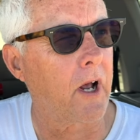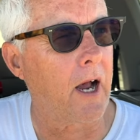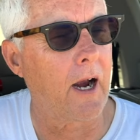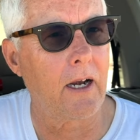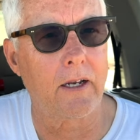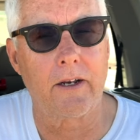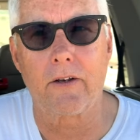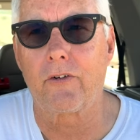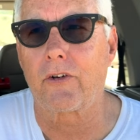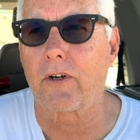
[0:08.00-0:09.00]

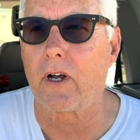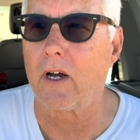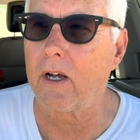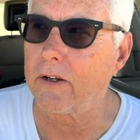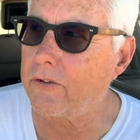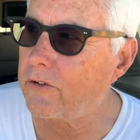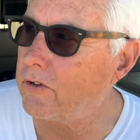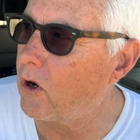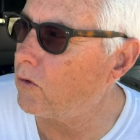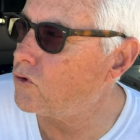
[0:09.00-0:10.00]
Island. Uh, it's
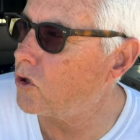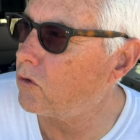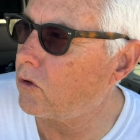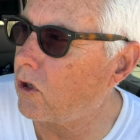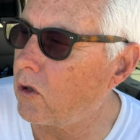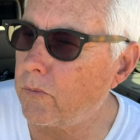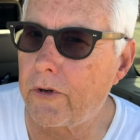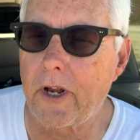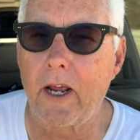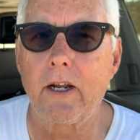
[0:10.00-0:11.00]
no June gloom
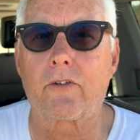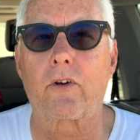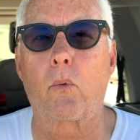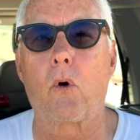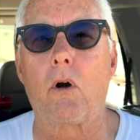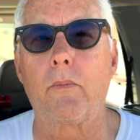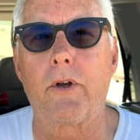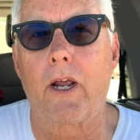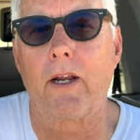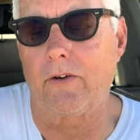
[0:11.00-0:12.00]
today, it's a warm
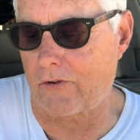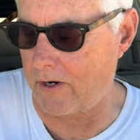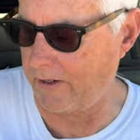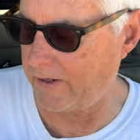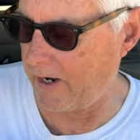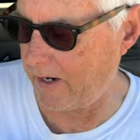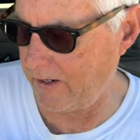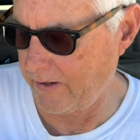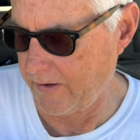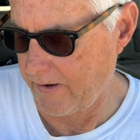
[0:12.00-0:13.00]
day, sunny
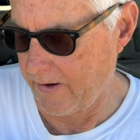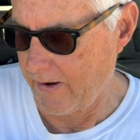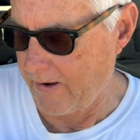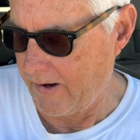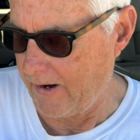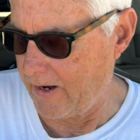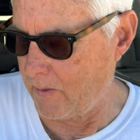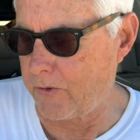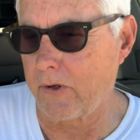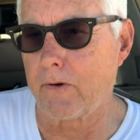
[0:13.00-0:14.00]
day, and
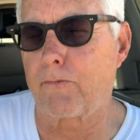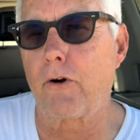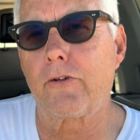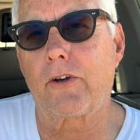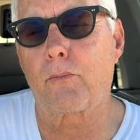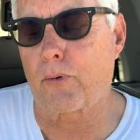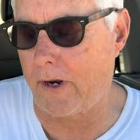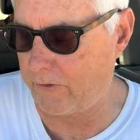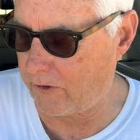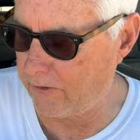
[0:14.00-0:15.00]
I'm doing a first
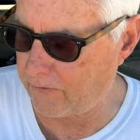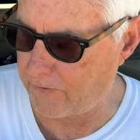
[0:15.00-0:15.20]
impressions